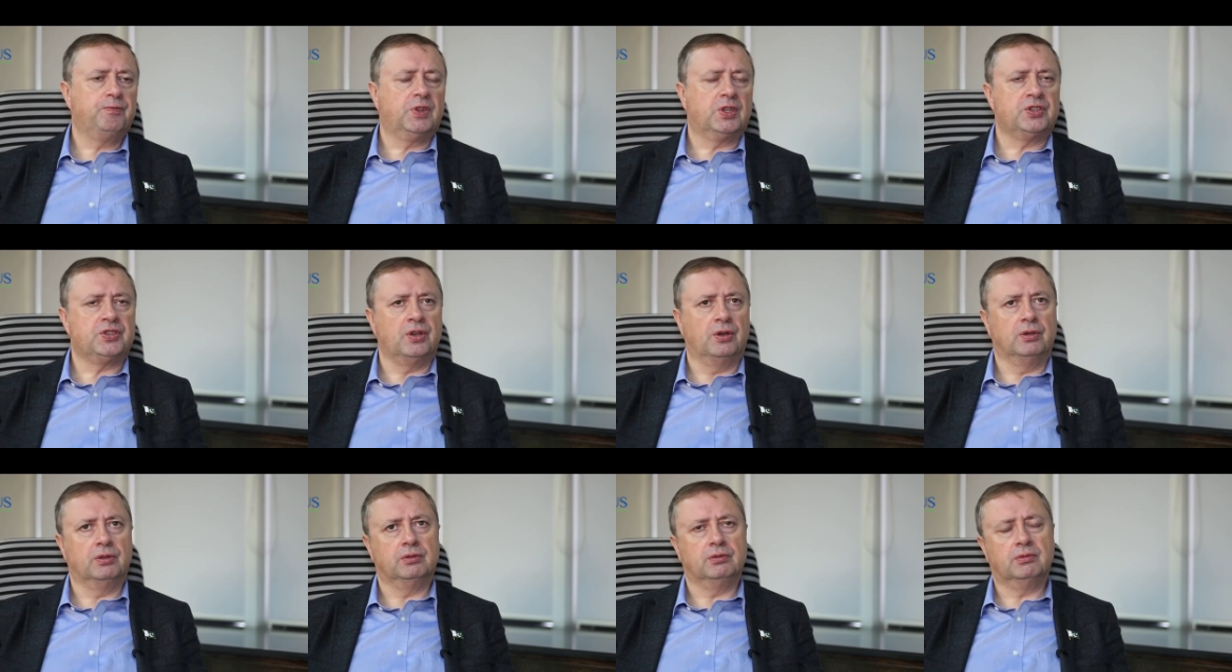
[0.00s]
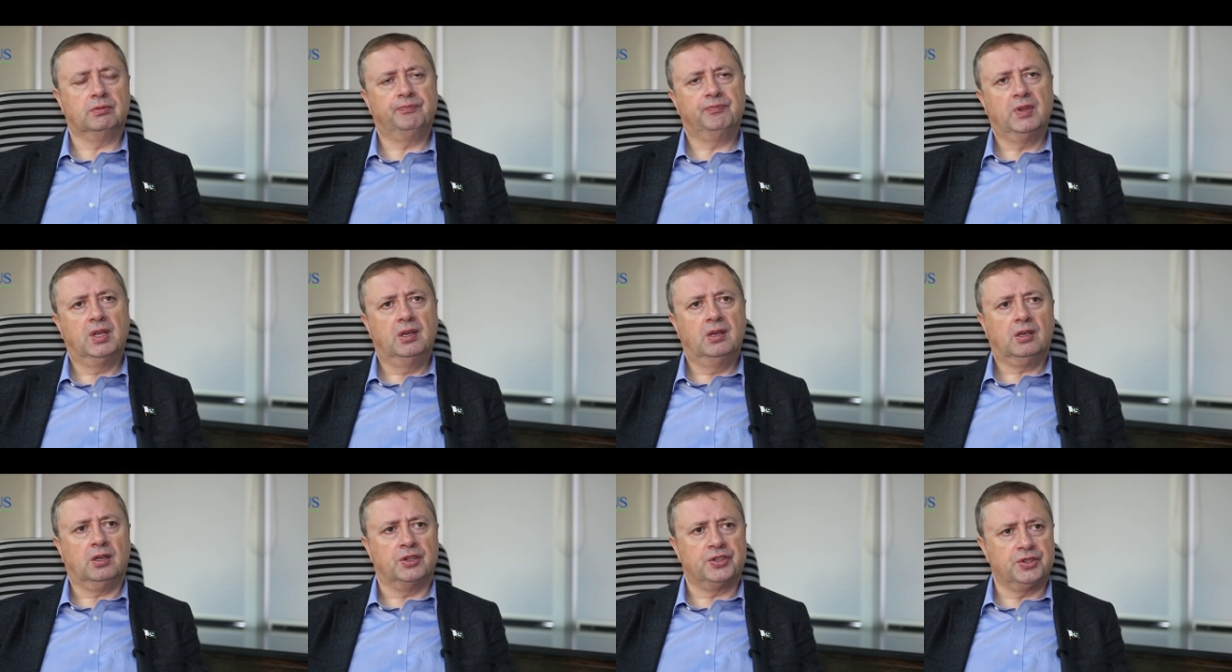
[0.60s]
So
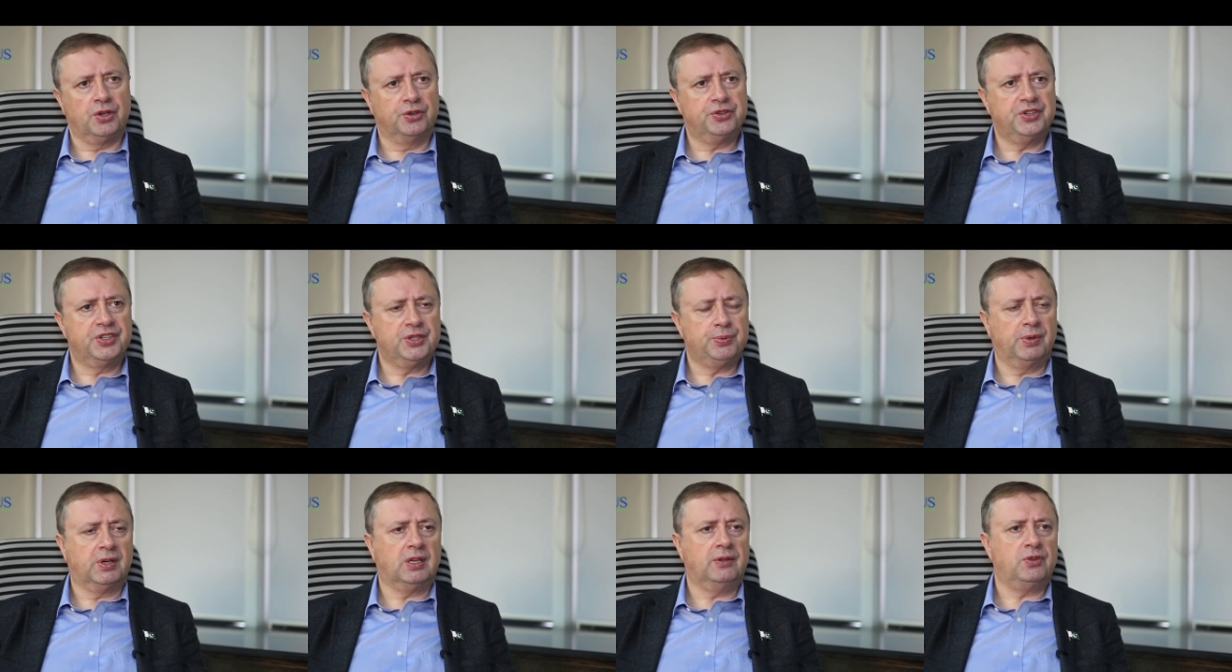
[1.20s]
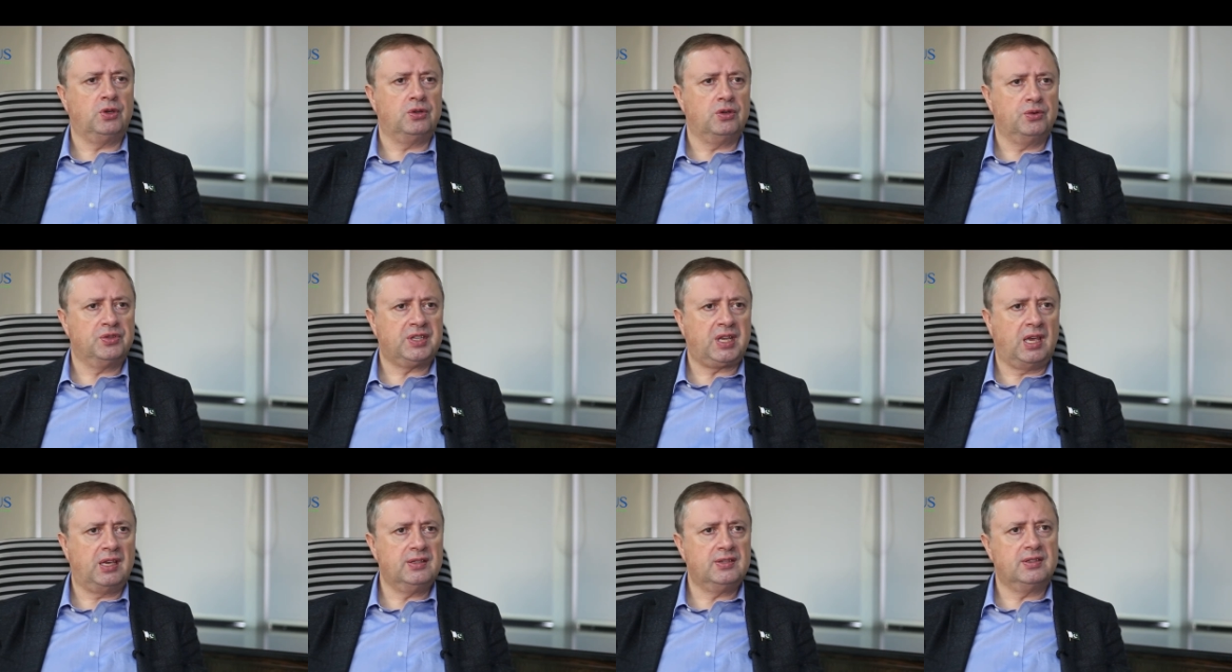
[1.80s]
consultants will give you use
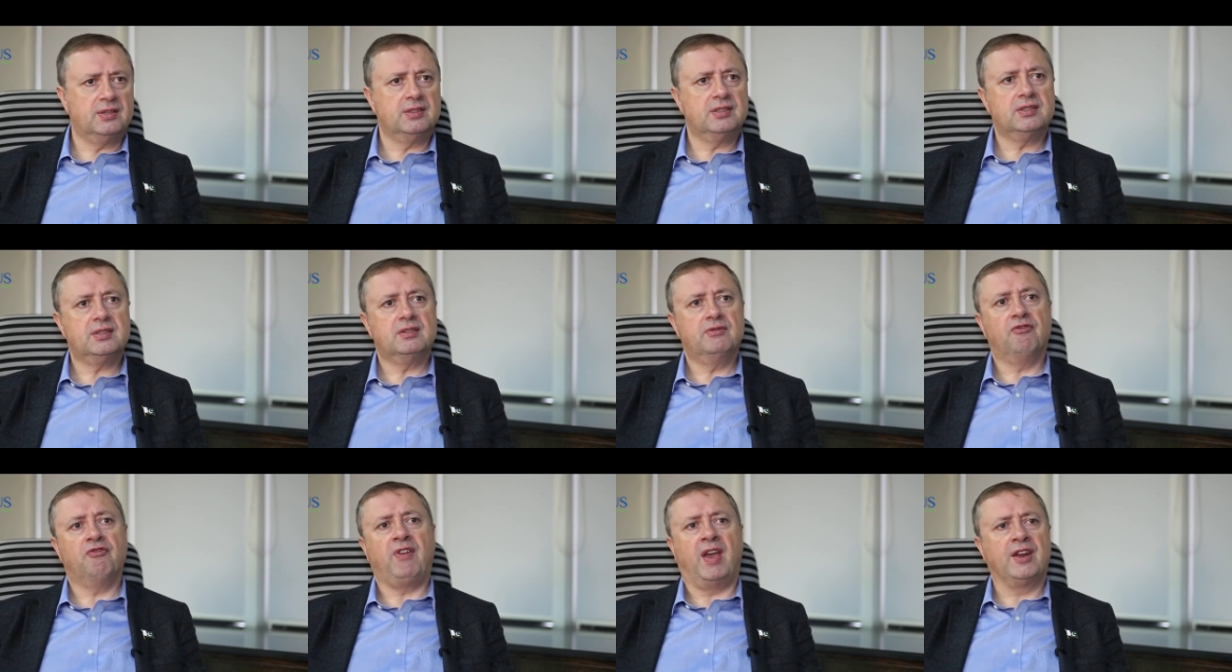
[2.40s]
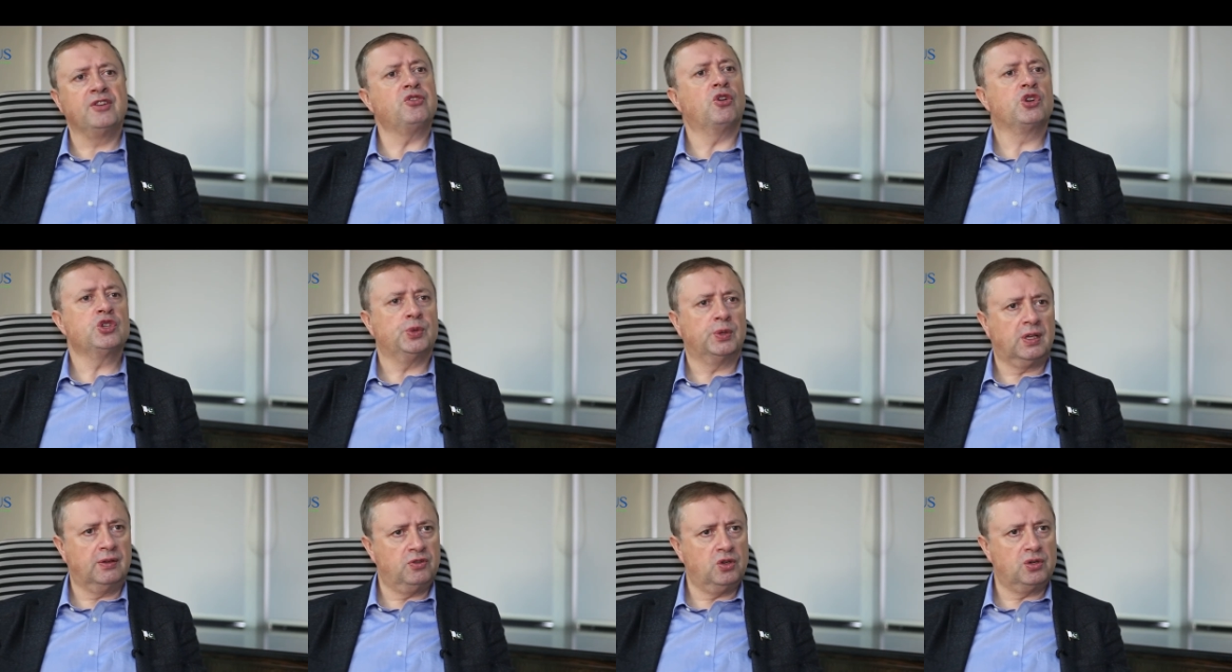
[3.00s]
cases, vendors
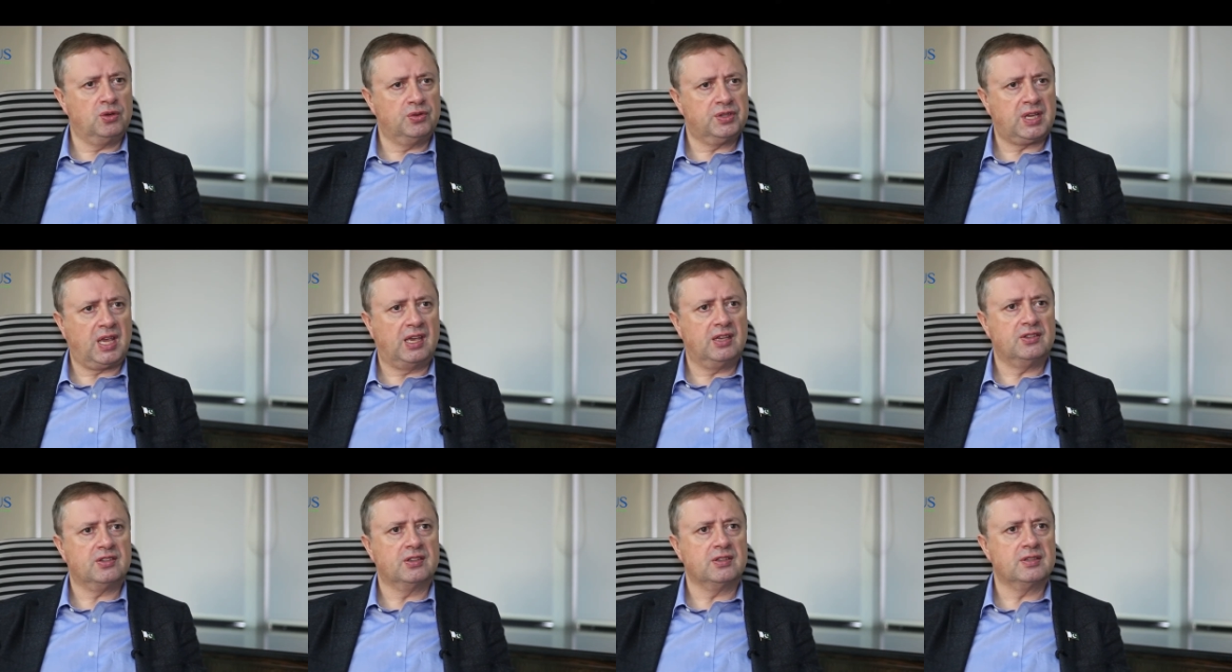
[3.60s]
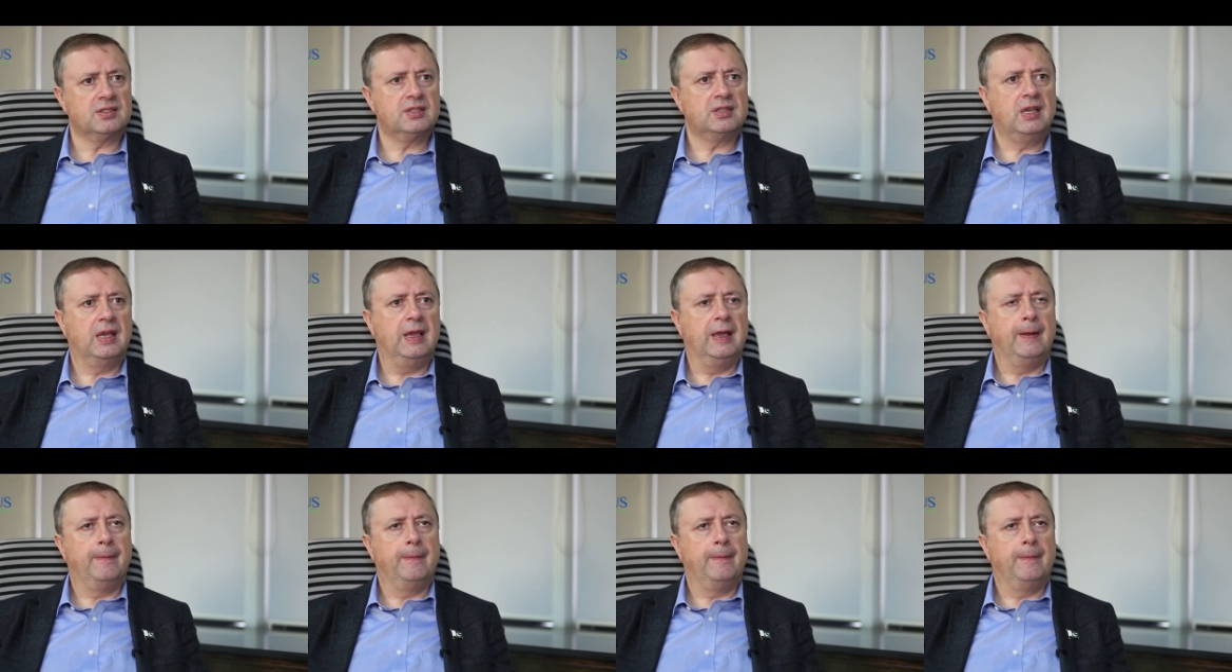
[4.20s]
will give you use cases,